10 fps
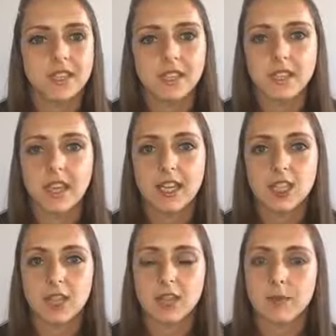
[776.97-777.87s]

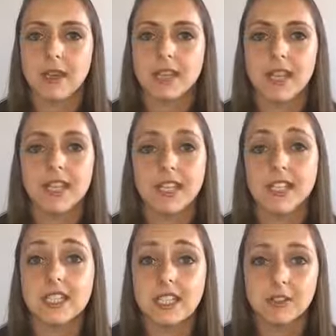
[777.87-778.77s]
engaging and maintaining
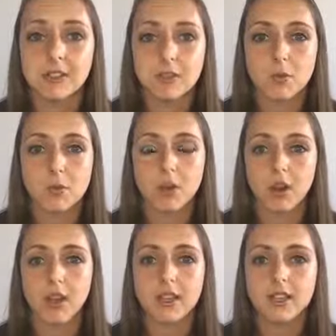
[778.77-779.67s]
adherence with your clients,